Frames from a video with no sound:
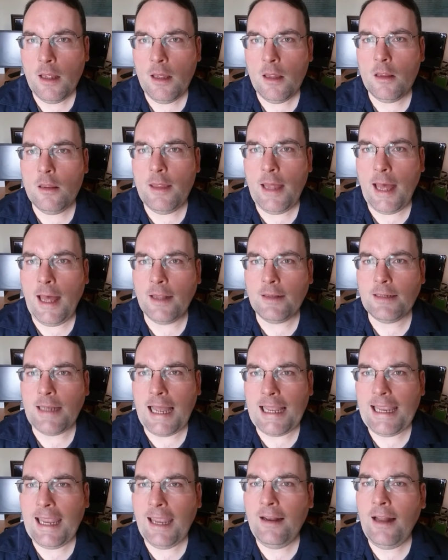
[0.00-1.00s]
that
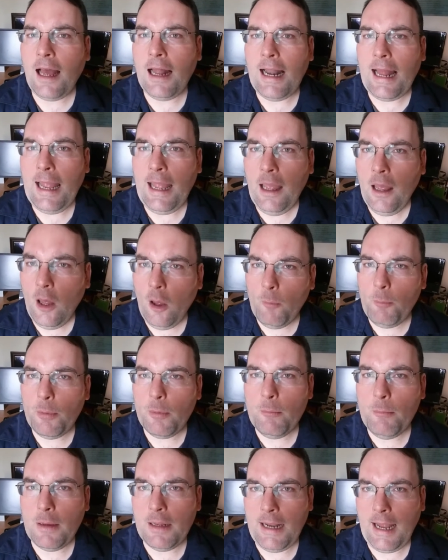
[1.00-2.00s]
I cannot
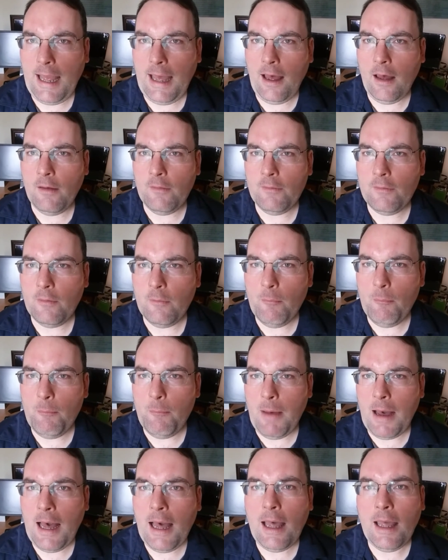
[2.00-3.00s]
help but have
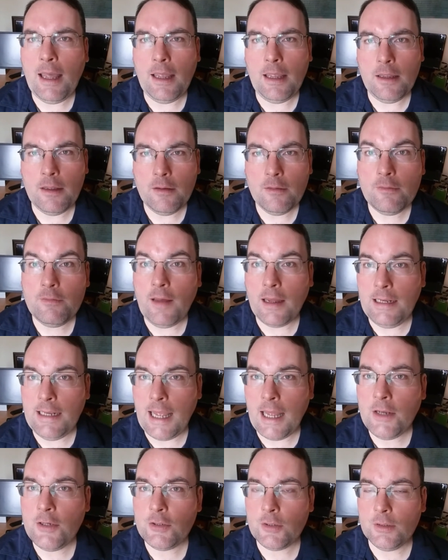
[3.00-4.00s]
my
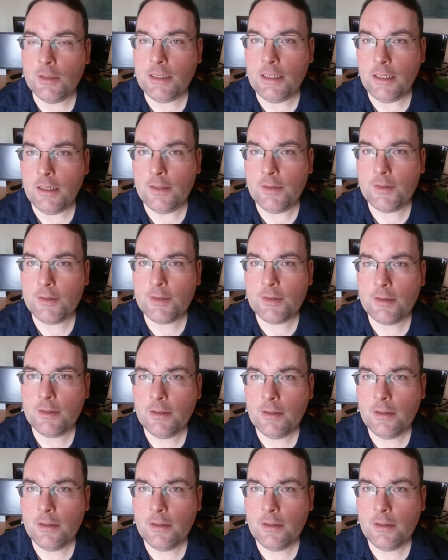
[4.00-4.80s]
financial needs